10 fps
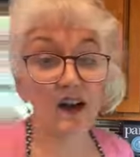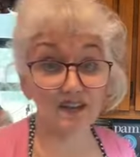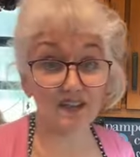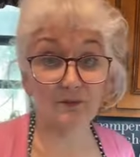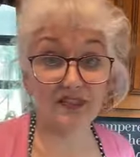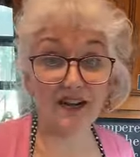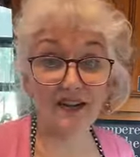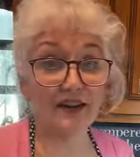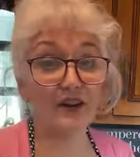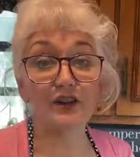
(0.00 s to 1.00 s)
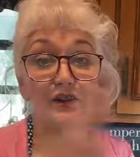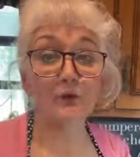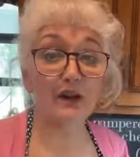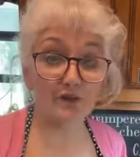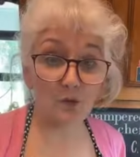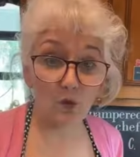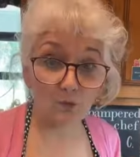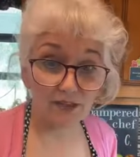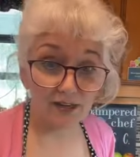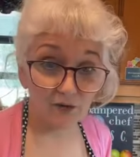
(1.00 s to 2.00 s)
custom setting that you can do whatever you
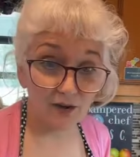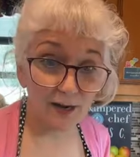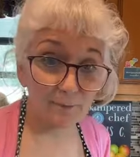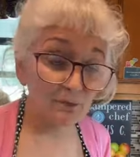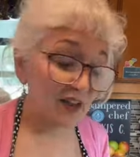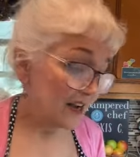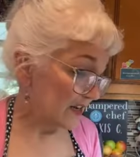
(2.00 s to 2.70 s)
want with it, okay?